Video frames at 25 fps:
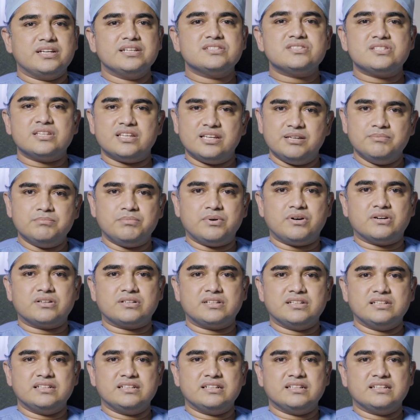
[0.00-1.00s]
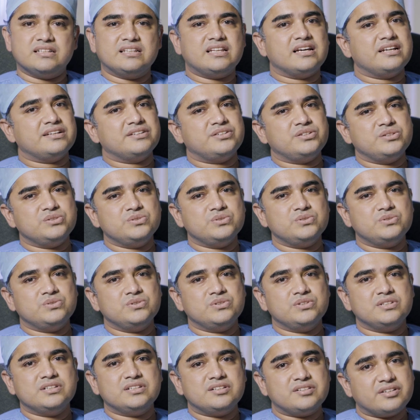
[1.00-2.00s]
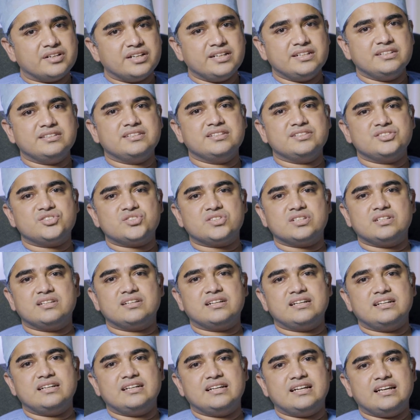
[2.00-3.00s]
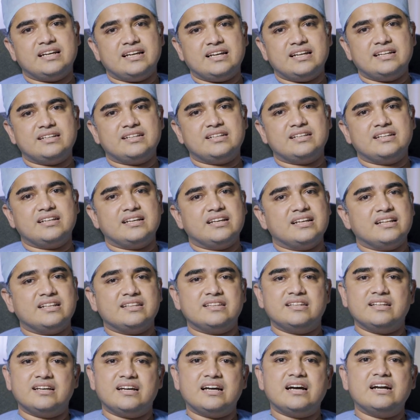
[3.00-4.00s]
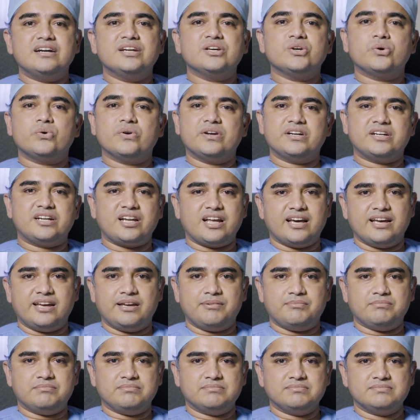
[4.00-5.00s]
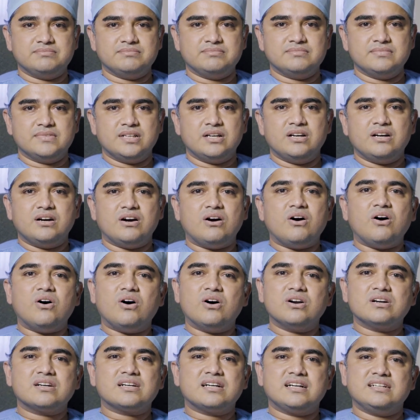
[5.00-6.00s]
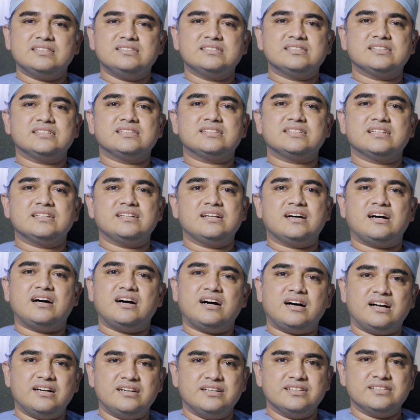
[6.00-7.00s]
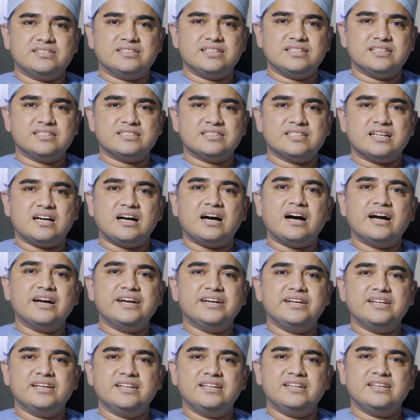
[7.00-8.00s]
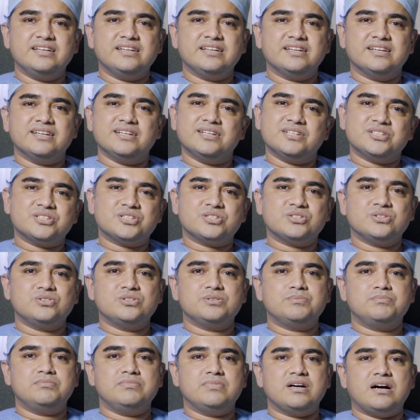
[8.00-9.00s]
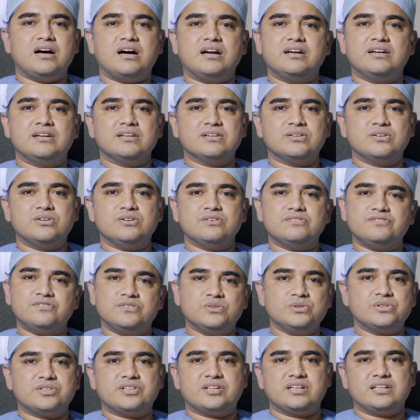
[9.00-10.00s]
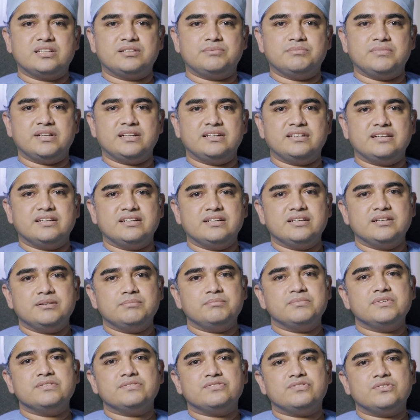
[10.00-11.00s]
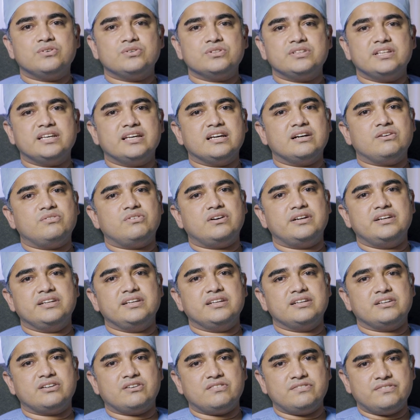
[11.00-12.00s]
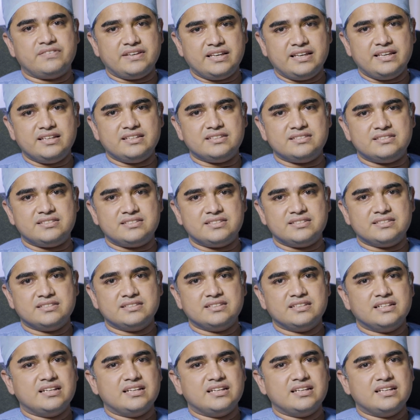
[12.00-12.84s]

it's important that you treat these children at the adequate time. All congenital heart disease ideally should undergo full treatment before they are 1 year of age.